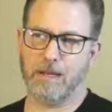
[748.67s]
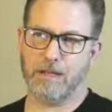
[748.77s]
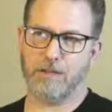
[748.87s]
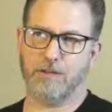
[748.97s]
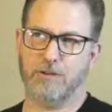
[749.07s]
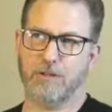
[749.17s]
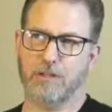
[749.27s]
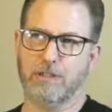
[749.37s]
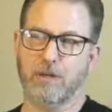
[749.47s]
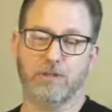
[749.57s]
You
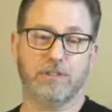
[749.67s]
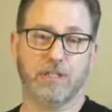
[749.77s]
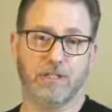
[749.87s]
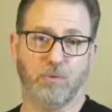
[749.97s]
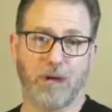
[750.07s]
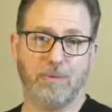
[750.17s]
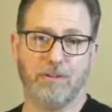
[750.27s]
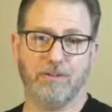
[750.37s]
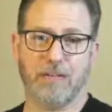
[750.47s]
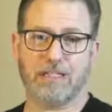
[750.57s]
could go to the web
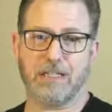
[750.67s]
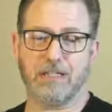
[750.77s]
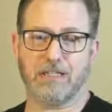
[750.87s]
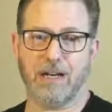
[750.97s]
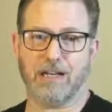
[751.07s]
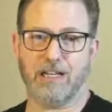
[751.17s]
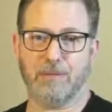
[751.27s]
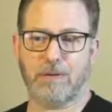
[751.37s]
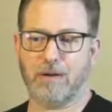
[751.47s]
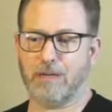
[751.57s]
interface that you're talking
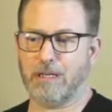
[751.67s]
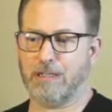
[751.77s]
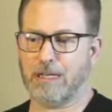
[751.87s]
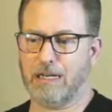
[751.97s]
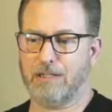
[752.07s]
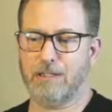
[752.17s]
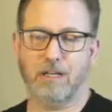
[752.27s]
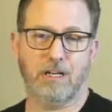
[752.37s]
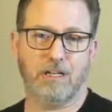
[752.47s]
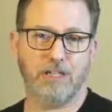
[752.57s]
about and kind of
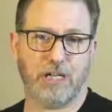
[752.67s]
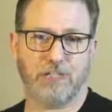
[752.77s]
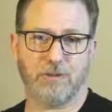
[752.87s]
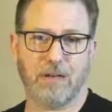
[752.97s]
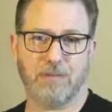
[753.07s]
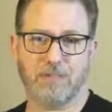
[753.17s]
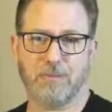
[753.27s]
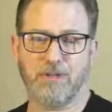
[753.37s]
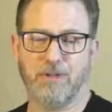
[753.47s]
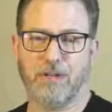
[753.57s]
change around some
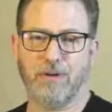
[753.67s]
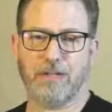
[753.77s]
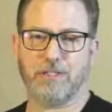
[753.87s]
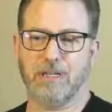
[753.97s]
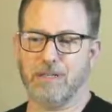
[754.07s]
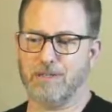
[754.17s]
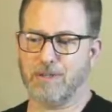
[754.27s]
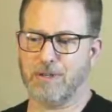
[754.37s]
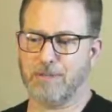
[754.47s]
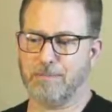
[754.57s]
configuration items,
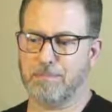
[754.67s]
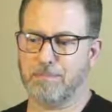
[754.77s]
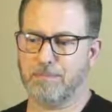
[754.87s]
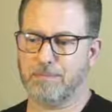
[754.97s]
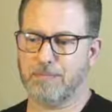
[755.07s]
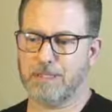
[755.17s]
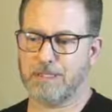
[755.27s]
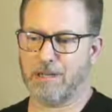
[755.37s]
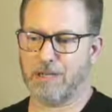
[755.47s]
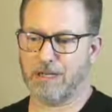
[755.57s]
right? Is
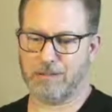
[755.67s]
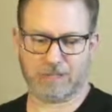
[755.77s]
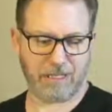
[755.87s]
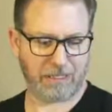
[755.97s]
that my understanding?